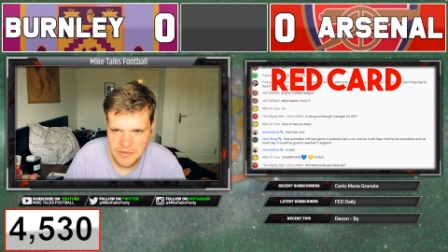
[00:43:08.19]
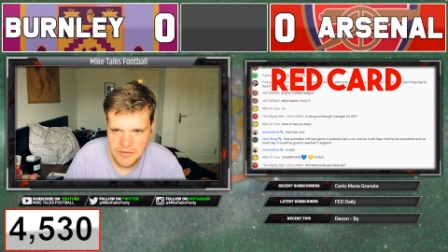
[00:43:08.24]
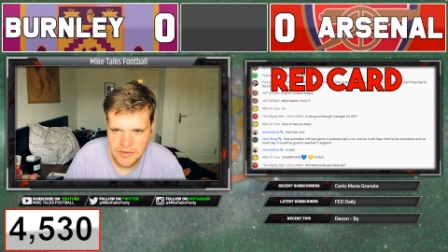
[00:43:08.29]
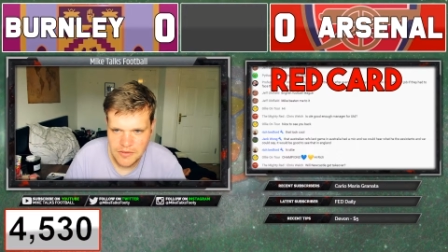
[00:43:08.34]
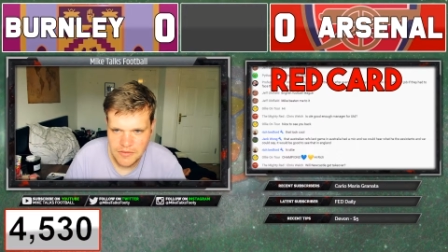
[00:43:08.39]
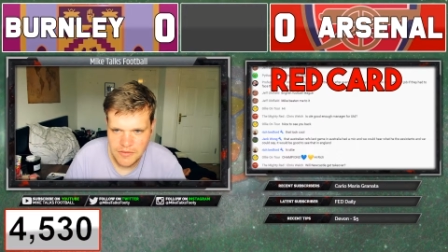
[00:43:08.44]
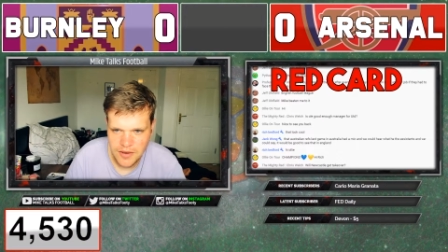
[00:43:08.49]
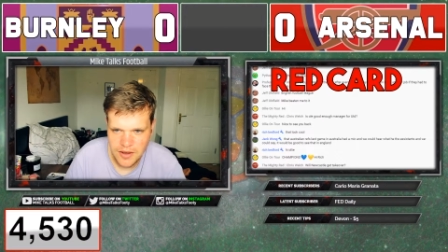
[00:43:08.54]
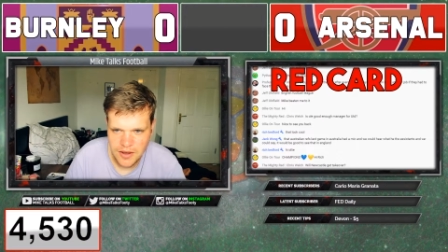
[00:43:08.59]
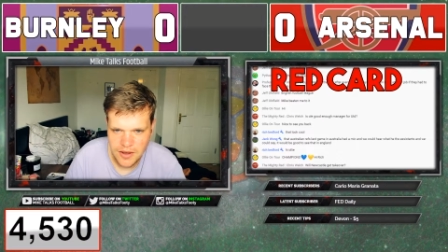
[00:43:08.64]
for
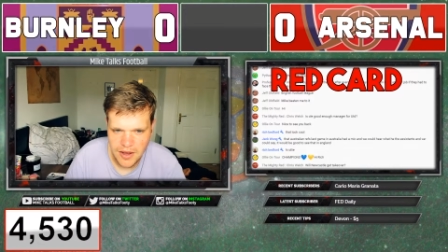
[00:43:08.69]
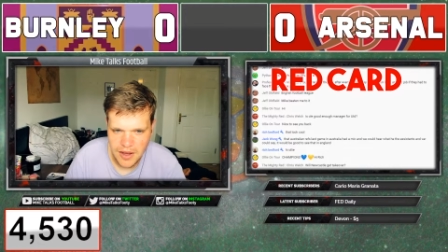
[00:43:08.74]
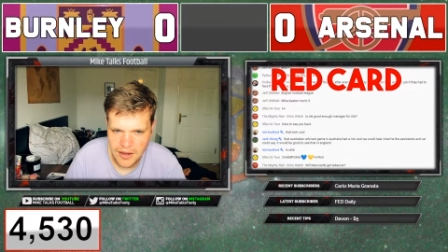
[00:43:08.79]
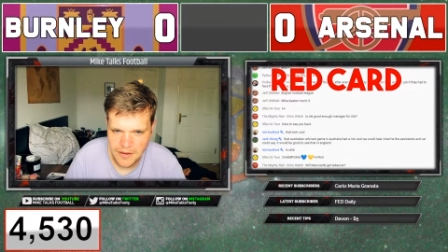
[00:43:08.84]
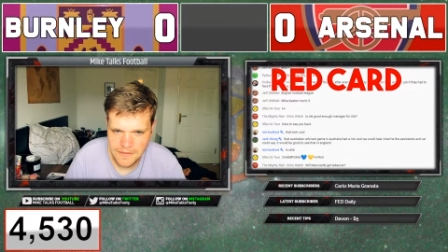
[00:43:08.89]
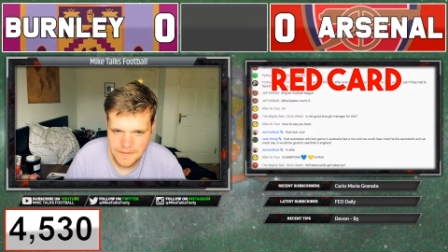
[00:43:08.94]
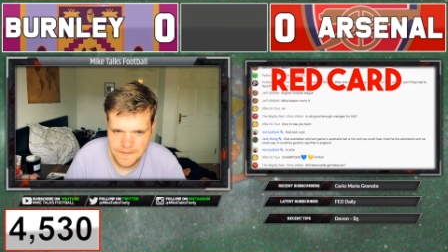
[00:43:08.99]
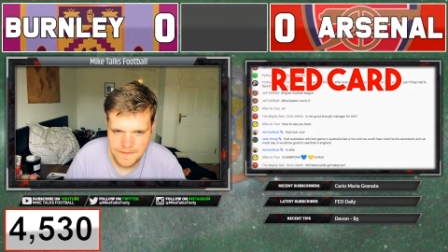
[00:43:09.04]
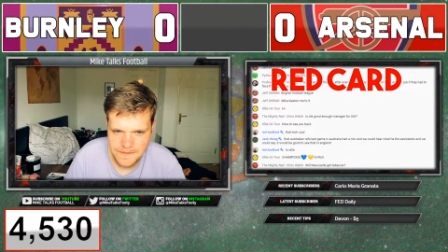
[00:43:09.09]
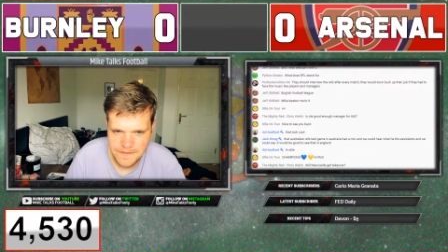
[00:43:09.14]
VAR.
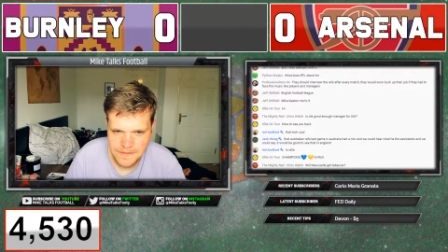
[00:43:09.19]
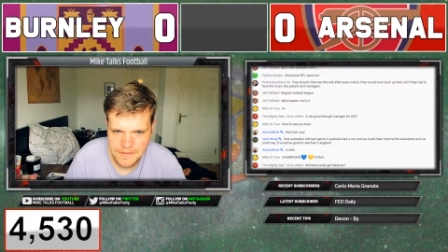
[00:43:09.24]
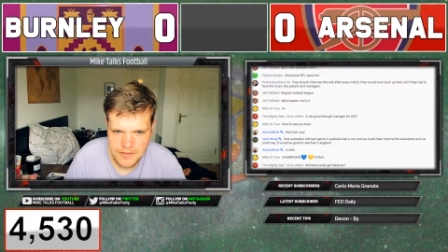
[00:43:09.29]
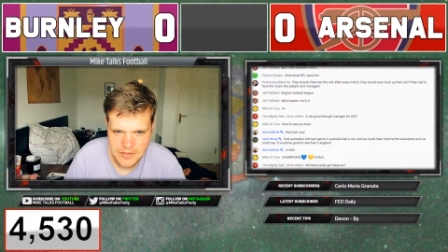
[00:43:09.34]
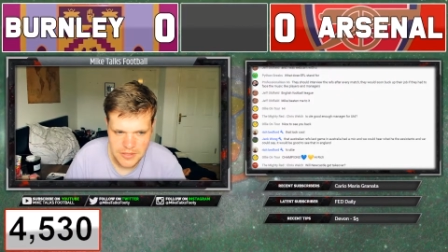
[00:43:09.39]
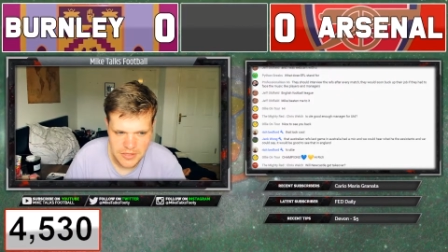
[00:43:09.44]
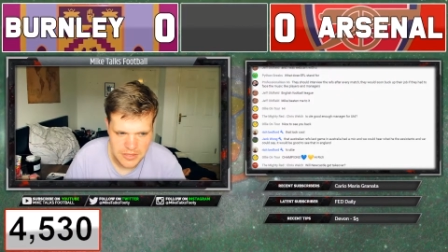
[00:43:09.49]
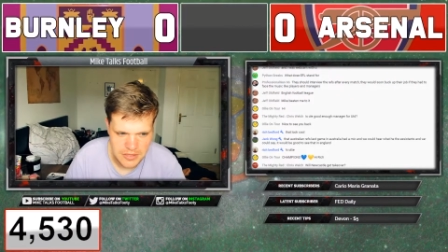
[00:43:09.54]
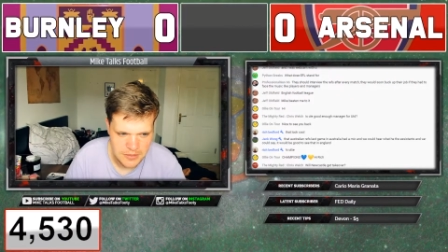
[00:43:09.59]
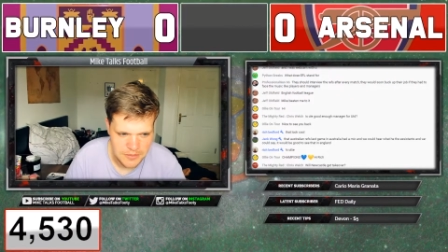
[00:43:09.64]

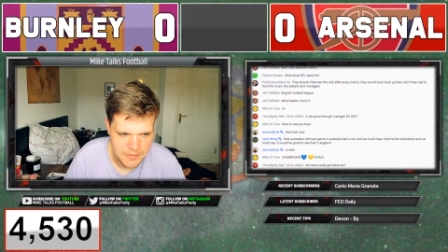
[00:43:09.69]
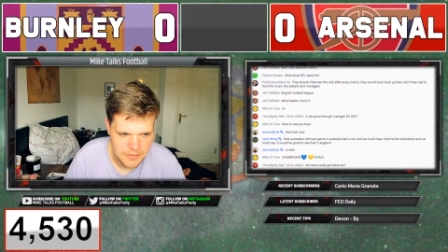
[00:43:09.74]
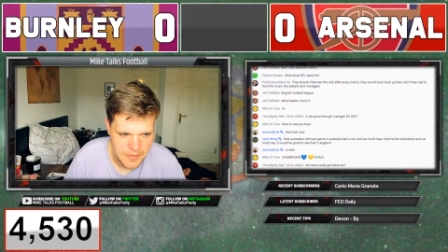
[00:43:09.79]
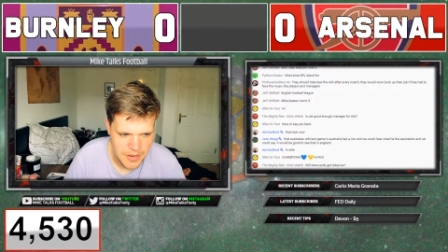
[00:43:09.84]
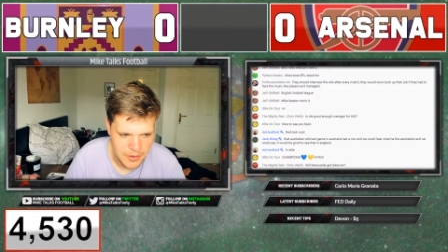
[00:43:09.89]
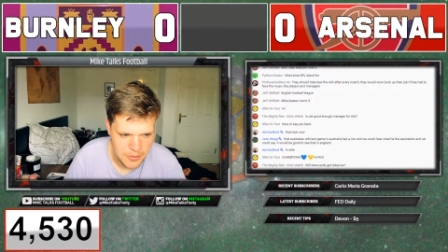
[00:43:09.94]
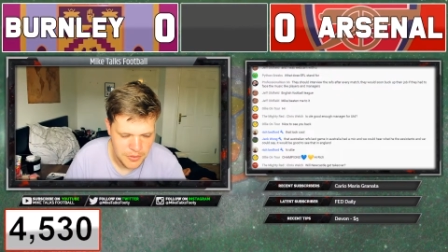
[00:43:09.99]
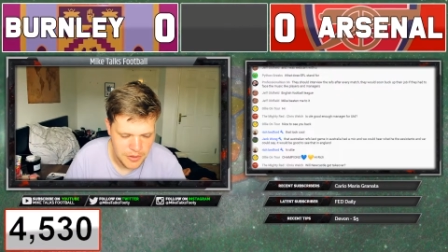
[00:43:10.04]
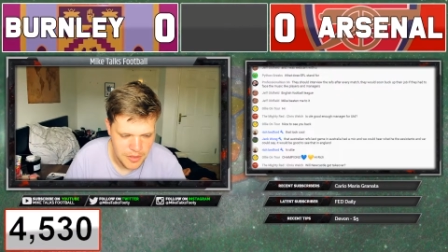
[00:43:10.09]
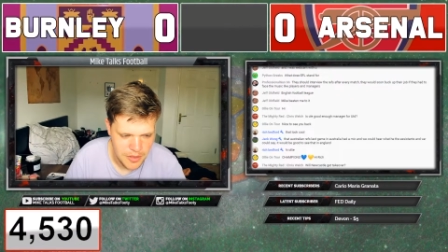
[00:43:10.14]
I need to
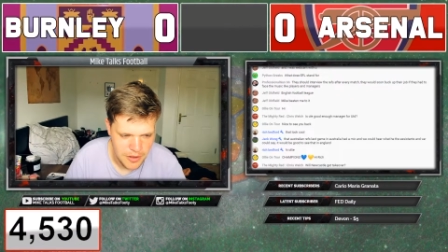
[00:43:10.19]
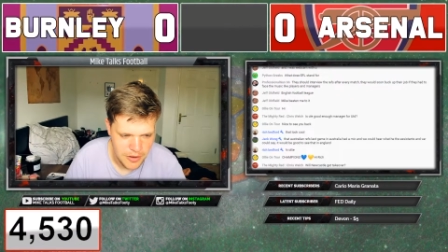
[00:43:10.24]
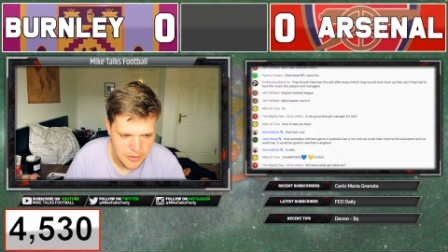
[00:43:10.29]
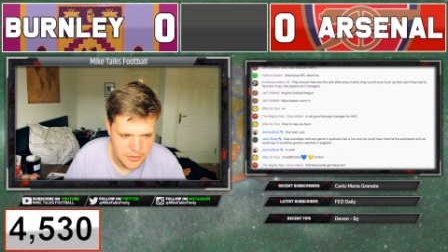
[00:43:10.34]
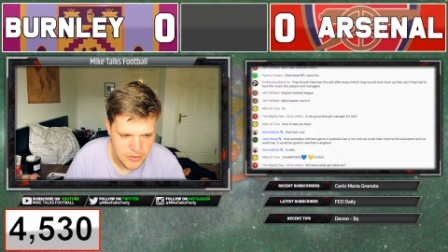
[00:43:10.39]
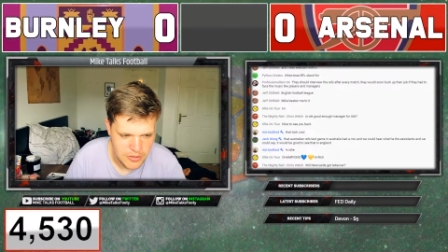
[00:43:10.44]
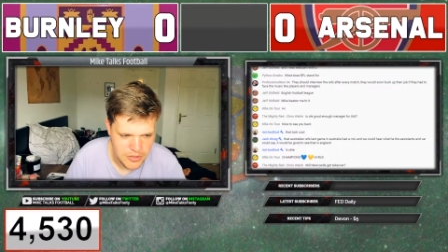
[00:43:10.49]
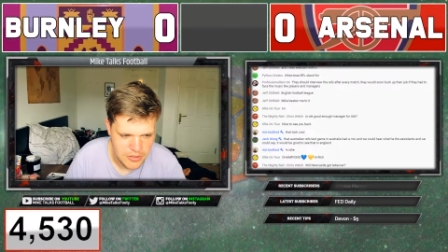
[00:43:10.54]
make one of those at